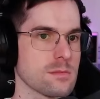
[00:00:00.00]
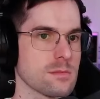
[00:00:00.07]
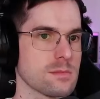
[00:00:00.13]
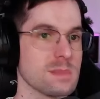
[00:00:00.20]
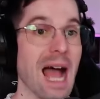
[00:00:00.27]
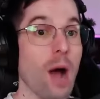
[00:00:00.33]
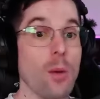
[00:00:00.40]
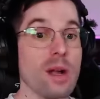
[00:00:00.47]

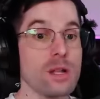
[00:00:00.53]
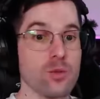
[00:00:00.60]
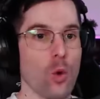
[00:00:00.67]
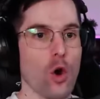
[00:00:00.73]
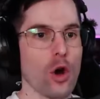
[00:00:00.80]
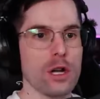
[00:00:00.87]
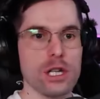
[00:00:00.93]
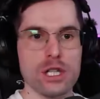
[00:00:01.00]
Now it
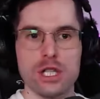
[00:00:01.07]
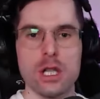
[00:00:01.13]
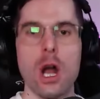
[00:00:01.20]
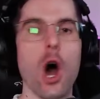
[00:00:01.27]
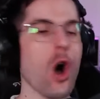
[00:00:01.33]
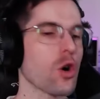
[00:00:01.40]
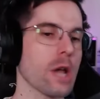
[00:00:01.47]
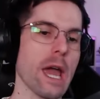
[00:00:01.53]
works.
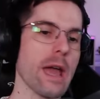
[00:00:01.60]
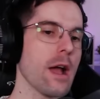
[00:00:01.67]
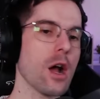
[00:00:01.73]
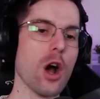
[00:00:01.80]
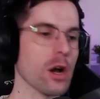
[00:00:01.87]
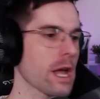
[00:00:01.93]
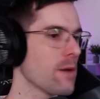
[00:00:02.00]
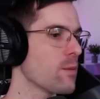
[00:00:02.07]
Okay,
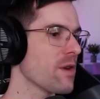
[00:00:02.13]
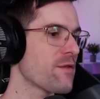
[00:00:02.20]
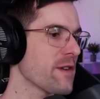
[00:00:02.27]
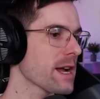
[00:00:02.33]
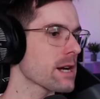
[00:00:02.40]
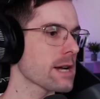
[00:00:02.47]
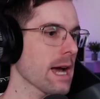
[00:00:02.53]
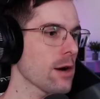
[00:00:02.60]
we
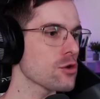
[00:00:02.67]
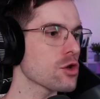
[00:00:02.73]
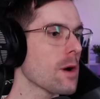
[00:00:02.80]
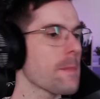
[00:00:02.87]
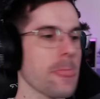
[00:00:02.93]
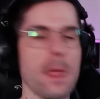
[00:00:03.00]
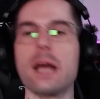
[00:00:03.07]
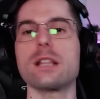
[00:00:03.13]
figured out
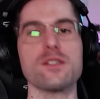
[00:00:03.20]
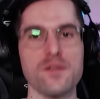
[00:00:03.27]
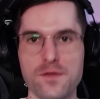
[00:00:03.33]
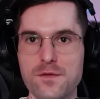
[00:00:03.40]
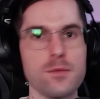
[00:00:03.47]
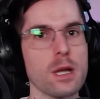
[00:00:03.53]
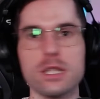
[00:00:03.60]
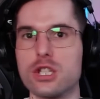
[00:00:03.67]

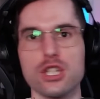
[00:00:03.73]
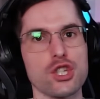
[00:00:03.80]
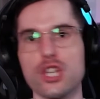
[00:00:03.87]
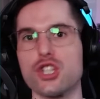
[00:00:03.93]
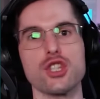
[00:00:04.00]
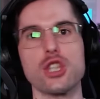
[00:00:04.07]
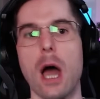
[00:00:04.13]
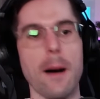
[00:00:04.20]
it's
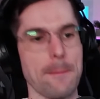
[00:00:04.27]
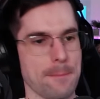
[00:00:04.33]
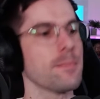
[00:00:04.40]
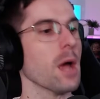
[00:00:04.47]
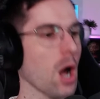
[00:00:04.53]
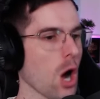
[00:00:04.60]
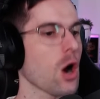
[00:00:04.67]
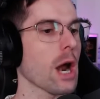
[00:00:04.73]
just dumb.
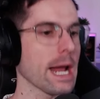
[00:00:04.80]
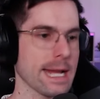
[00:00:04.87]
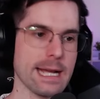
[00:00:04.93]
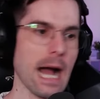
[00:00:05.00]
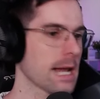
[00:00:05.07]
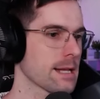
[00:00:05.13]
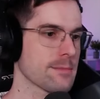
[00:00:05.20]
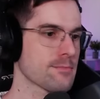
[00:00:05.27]
All right,
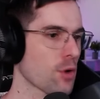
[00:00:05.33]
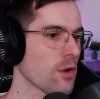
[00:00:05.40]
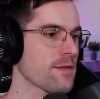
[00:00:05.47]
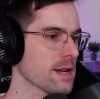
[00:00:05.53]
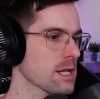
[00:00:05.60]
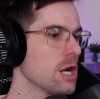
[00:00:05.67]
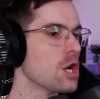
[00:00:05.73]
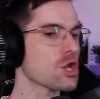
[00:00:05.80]
got it,
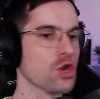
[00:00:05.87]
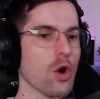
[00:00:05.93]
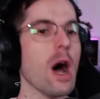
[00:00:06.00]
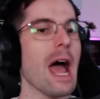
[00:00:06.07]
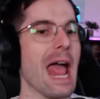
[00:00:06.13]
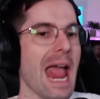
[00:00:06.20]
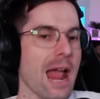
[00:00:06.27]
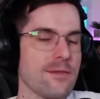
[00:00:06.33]
perfect. So
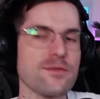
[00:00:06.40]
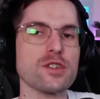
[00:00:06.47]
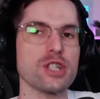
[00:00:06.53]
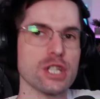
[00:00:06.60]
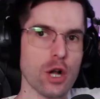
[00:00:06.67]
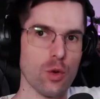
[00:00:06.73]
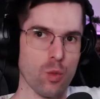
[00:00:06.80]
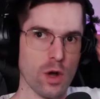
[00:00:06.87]
every
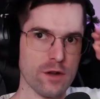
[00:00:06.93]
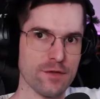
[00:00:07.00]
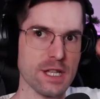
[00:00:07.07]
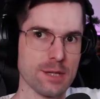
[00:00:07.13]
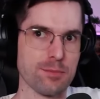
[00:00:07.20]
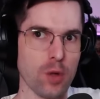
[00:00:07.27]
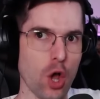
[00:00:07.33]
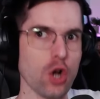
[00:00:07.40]
single one of
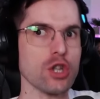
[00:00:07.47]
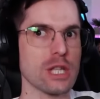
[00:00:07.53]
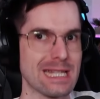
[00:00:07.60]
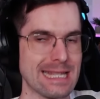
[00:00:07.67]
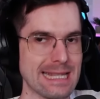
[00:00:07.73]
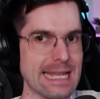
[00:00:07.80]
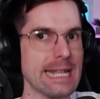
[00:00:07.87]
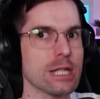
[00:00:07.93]
these blocks
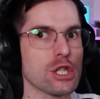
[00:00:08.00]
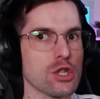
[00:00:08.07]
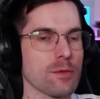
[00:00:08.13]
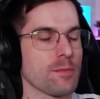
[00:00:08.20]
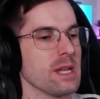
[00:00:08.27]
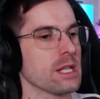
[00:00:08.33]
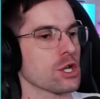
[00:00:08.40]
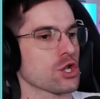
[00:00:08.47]
needs to
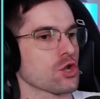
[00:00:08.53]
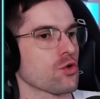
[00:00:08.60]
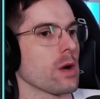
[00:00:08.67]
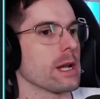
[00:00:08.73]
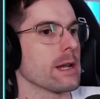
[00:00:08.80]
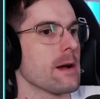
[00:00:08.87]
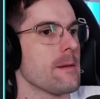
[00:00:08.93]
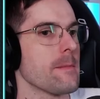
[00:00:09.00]
be
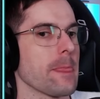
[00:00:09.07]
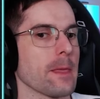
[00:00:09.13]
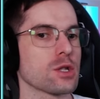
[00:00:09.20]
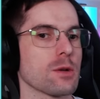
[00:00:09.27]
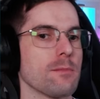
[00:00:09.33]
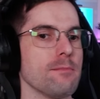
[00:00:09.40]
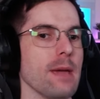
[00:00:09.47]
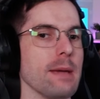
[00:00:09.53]
destroyed.
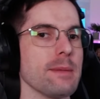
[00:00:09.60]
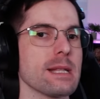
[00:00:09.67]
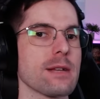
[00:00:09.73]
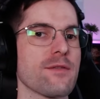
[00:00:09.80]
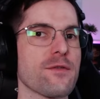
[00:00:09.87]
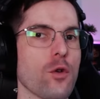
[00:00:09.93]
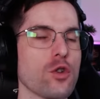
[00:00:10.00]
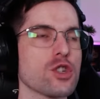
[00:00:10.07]
So maybe the
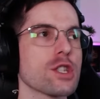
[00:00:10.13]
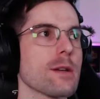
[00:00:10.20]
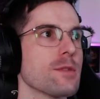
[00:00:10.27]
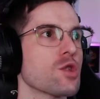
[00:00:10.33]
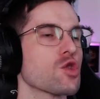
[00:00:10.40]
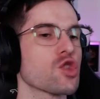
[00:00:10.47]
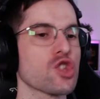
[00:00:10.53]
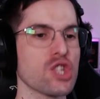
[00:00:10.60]
first time
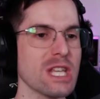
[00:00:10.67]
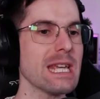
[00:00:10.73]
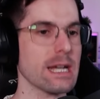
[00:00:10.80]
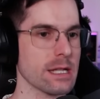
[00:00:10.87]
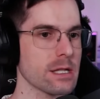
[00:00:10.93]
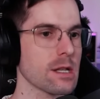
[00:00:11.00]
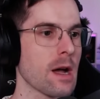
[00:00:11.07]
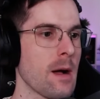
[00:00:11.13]
you see
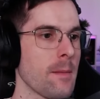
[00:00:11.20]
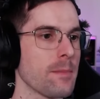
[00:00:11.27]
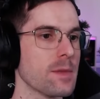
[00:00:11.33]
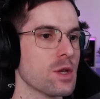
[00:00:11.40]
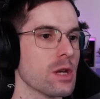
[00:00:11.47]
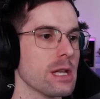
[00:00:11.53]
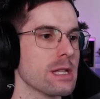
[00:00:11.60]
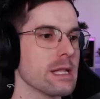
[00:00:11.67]
it,
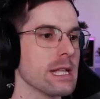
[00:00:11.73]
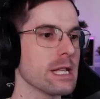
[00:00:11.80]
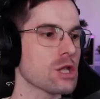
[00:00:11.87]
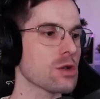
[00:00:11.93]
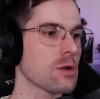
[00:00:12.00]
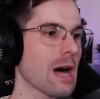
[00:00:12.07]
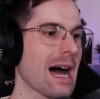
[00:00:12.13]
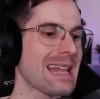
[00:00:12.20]
it needs
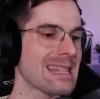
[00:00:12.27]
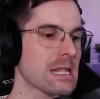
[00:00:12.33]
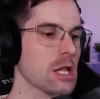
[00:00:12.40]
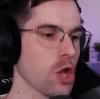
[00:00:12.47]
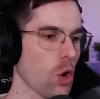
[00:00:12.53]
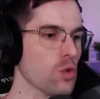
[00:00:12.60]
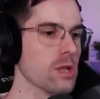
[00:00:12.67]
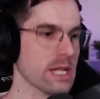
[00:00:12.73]
to
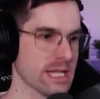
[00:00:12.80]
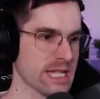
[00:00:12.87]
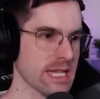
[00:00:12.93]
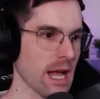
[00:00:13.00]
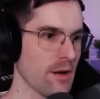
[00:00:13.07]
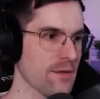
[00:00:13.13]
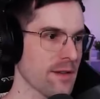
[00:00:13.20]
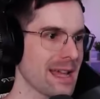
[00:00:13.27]
unload
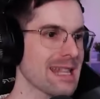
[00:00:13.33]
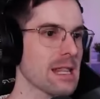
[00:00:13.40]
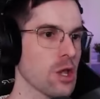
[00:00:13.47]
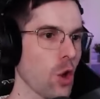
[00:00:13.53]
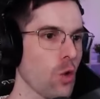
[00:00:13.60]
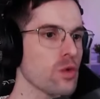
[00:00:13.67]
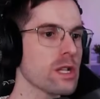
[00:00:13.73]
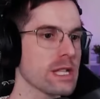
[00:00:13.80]
itself and
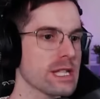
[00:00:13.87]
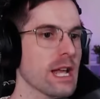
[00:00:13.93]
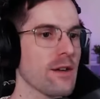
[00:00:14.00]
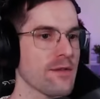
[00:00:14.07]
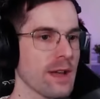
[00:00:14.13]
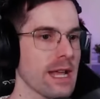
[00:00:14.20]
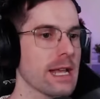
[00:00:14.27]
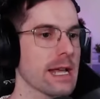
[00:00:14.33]
load
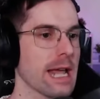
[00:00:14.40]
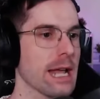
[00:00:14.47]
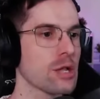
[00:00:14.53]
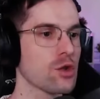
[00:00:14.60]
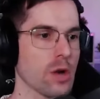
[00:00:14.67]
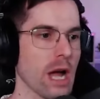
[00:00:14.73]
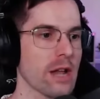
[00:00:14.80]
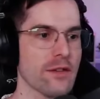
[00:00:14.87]
itself in again to
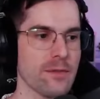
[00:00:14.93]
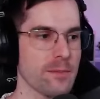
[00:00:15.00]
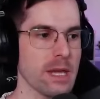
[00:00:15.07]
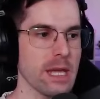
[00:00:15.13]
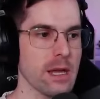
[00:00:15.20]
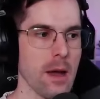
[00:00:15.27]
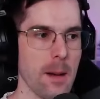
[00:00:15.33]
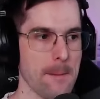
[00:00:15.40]
kind of
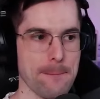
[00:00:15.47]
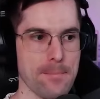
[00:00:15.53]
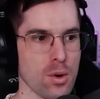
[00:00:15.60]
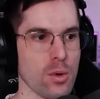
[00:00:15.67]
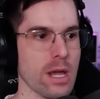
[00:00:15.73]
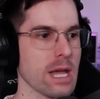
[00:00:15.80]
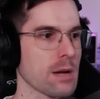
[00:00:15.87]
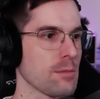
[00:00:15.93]
be
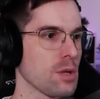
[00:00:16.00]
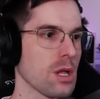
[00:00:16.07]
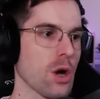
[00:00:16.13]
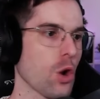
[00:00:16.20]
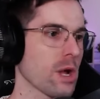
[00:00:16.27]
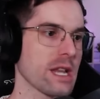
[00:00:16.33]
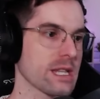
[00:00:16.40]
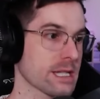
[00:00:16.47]
breakable.
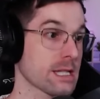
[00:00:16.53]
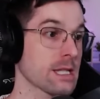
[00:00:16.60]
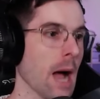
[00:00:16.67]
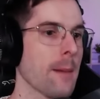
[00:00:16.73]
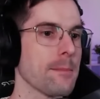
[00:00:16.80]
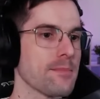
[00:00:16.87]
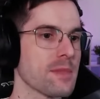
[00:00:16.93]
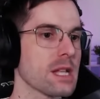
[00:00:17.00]
Okay, that's
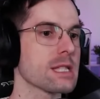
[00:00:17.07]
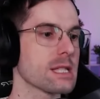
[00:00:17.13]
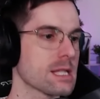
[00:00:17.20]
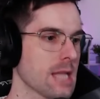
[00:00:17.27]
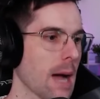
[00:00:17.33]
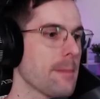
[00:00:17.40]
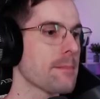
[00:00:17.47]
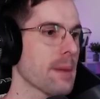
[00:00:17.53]
dumb. That's
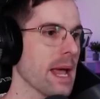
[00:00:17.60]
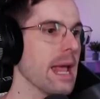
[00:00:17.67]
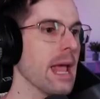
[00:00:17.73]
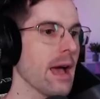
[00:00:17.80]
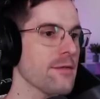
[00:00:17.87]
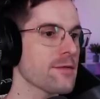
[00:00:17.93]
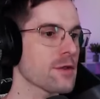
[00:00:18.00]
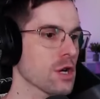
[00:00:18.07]
dumb
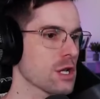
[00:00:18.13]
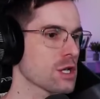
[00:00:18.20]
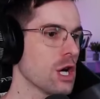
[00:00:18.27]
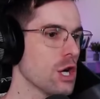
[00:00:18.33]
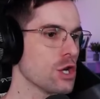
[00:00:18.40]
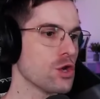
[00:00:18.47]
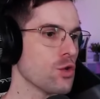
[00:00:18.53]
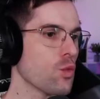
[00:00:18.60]
AF, because
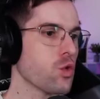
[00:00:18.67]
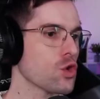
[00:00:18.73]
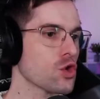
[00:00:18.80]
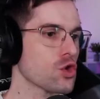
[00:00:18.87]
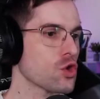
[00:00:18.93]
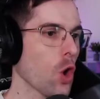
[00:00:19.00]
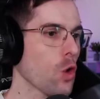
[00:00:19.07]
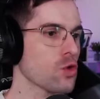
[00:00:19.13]
you
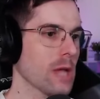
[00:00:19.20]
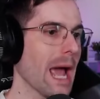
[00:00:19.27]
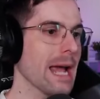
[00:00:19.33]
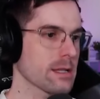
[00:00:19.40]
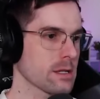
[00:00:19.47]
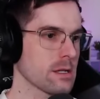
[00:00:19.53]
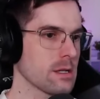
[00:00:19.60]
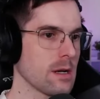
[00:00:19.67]
wouldn't know that.
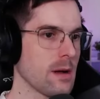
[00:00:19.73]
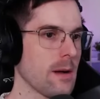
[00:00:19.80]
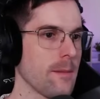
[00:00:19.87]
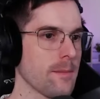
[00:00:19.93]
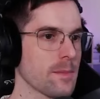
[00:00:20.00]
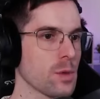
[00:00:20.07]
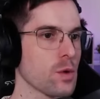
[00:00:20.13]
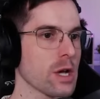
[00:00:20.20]

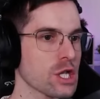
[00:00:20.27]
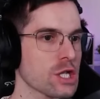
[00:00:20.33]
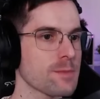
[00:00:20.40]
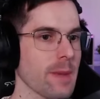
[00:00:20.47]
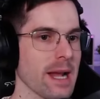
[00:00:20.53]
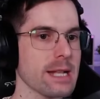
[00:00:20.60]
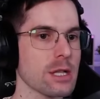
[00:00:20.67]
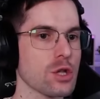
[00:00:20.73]
You
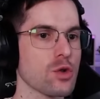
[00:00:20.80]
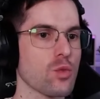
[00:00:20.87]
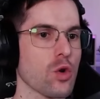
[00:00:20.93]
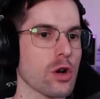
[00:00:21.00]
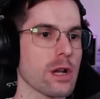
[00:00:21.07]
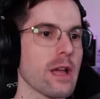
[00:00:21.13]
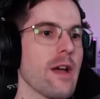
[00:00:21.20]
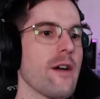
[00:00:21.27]
expect it to
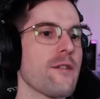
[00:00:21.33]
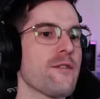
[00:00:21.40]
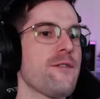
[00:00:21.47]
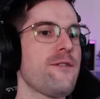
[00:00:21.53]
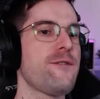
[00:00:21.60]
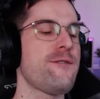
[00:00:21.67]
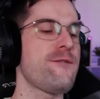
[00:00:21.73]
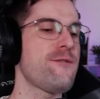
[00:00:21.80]
work.
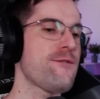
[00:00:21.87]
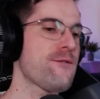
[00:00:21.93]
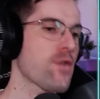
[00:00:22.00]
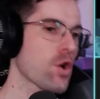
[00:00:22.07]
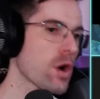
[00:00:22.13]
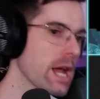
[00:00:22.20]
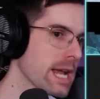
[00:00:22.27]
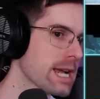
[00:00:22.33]

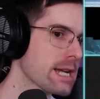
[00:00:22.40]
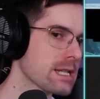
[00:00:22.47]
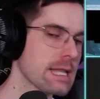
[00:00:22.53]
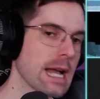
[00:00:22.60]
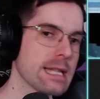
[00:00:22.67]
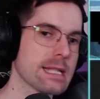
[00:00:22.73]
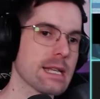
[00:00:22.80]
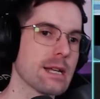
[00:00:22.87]
Frick!
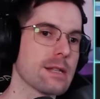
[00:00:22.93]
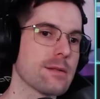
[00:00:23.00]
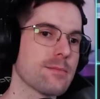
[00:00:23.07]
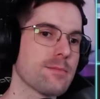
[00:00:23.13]
That's a...